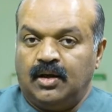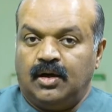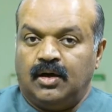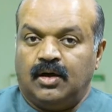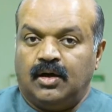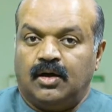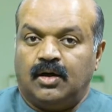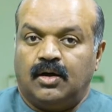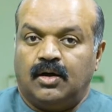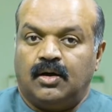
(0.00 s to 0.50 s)

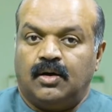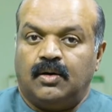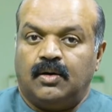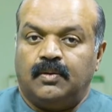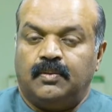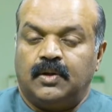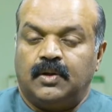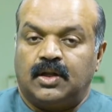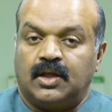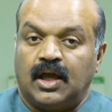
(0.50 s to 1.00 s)

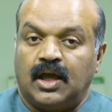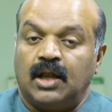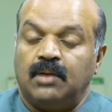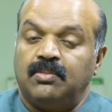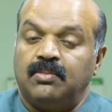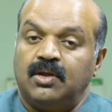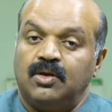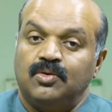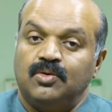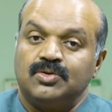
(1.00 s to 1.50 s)
It
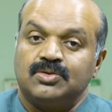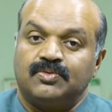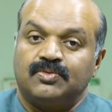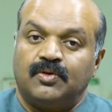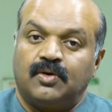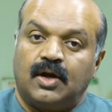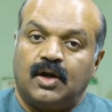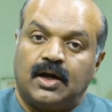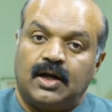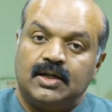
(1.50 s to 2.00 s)
can be used
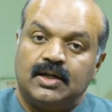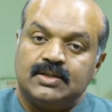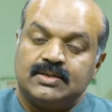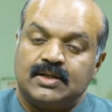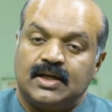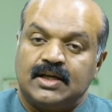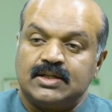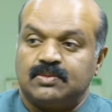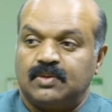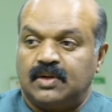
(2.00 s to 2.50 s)
for
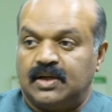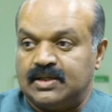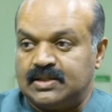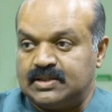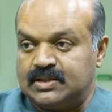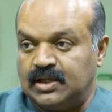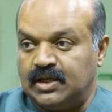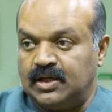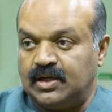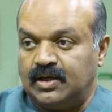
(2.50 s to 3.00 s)
adults as well
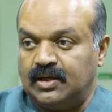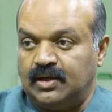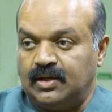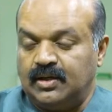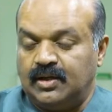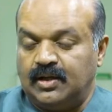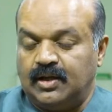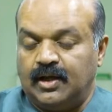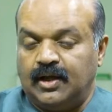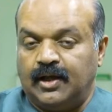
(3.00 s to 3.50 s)
as children,
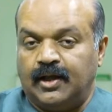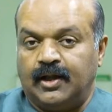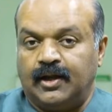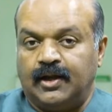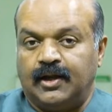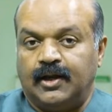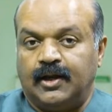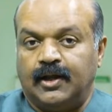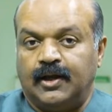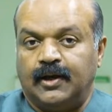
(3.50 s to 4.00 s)

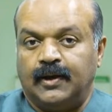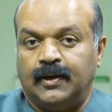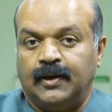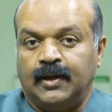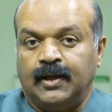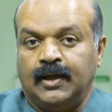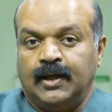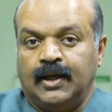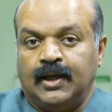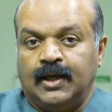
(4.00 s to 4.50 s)
and
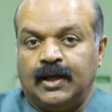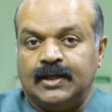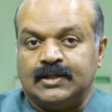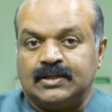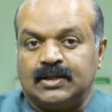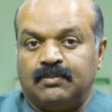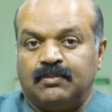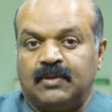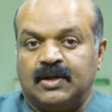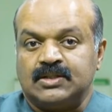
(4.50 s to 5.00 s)

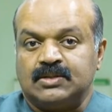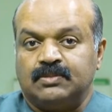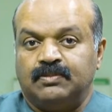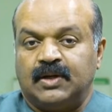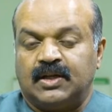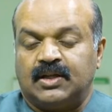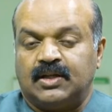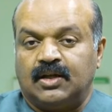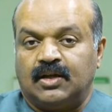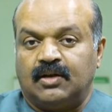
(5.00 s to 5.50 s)
it's a much
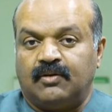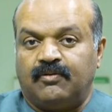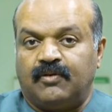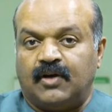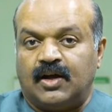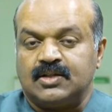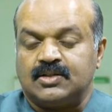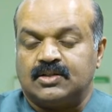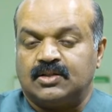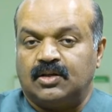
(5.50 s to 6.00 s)
better,
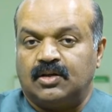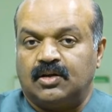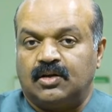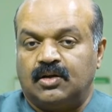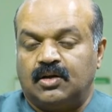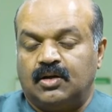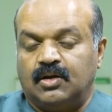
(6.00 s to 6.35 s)
faster